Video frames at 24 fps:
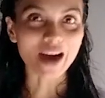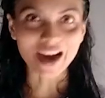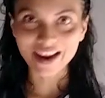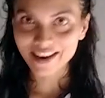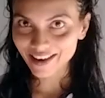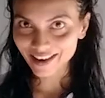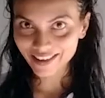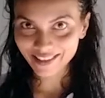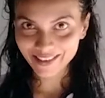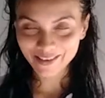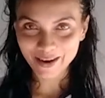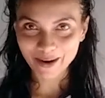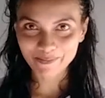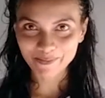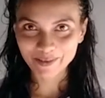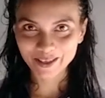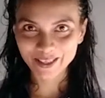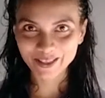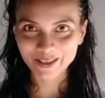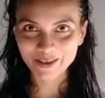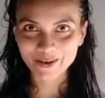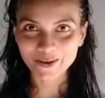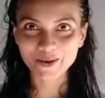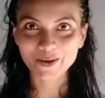another
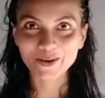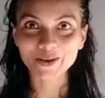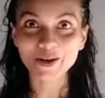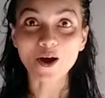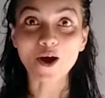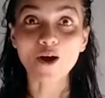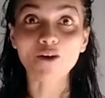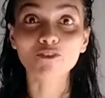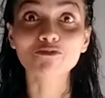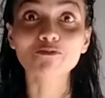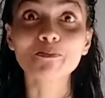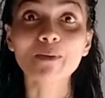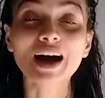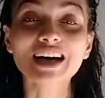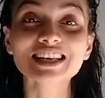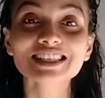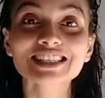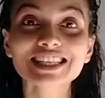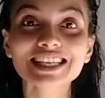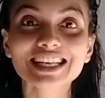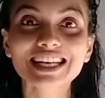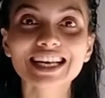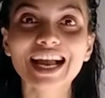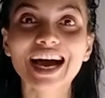episode of
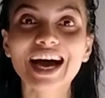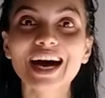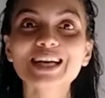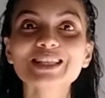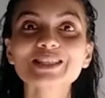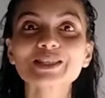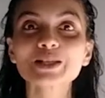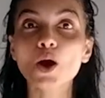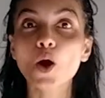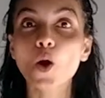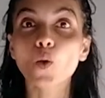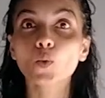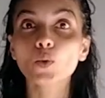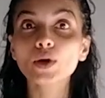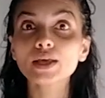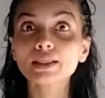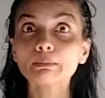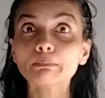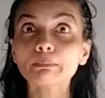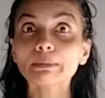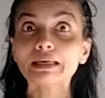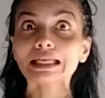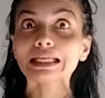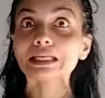Masterclass
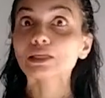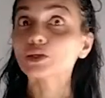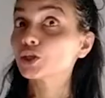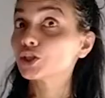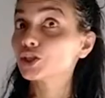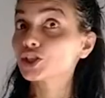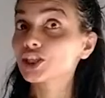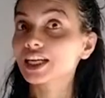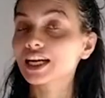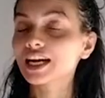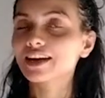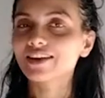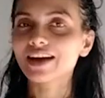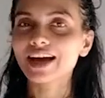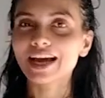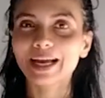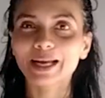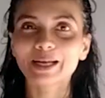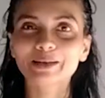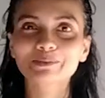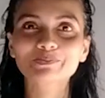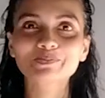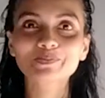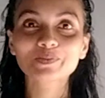with me, Ruchika
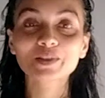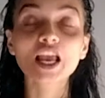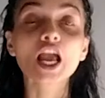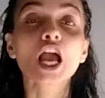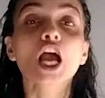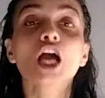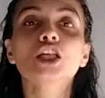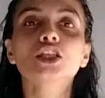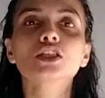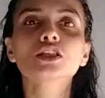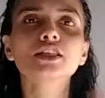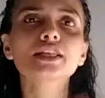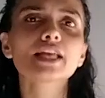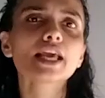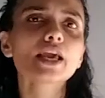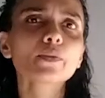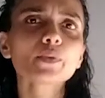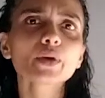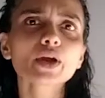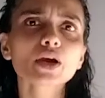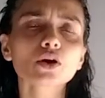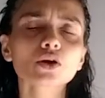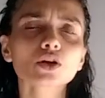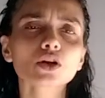Rai. Today
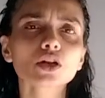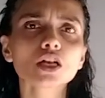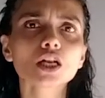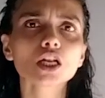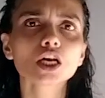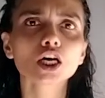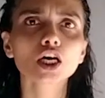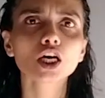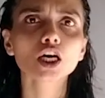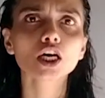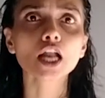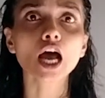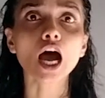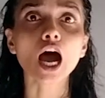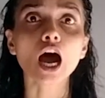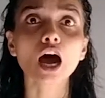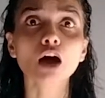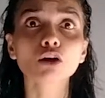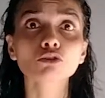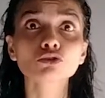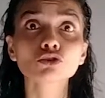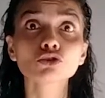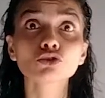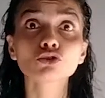we are going to learn
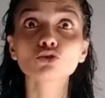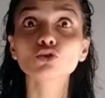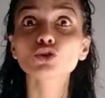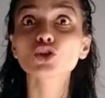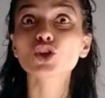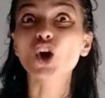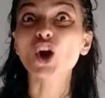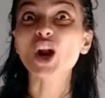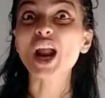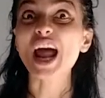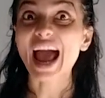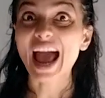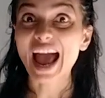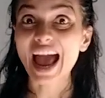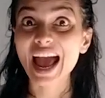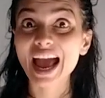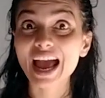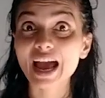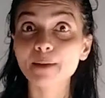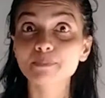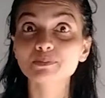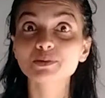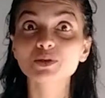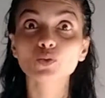how to do your
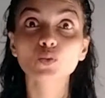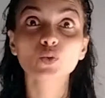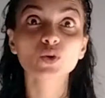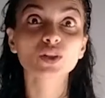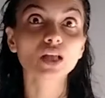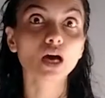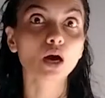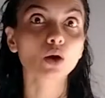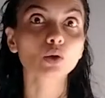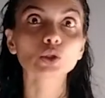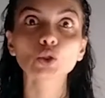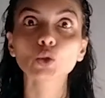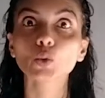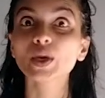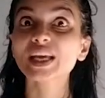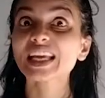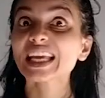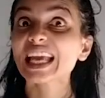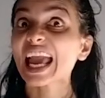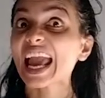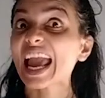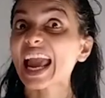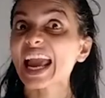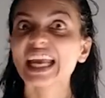abs without
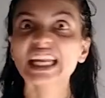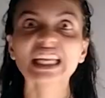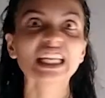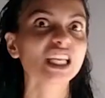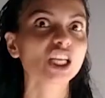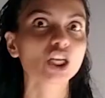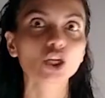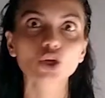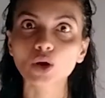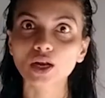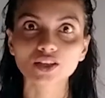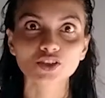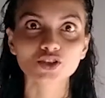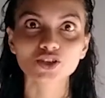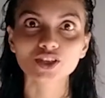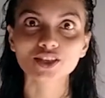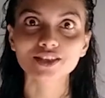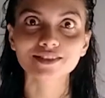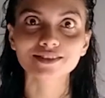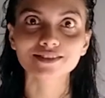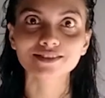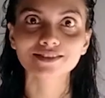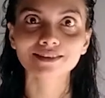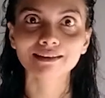doing any
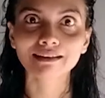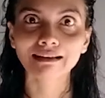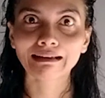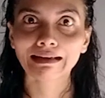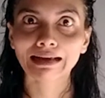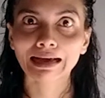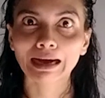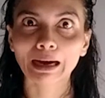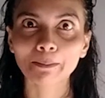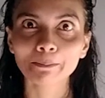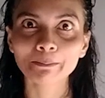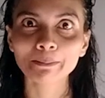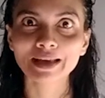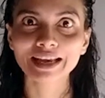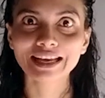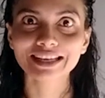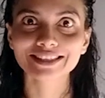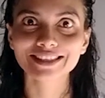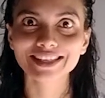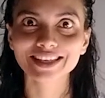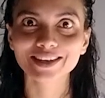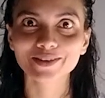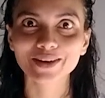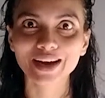crunches.
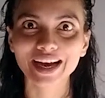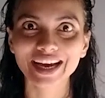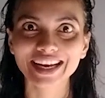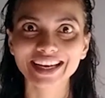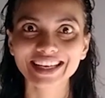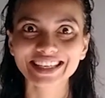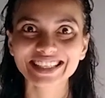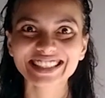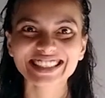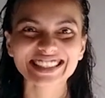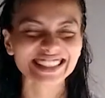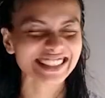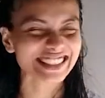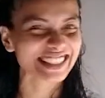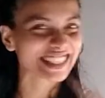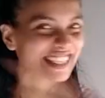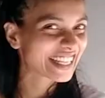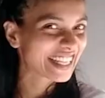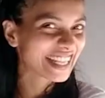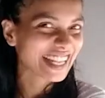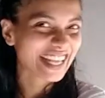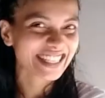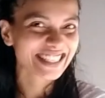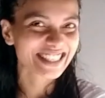Amazing, right?
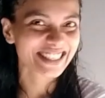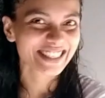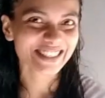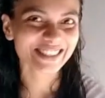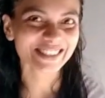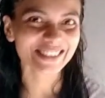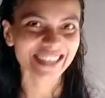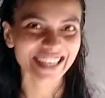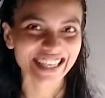Let's do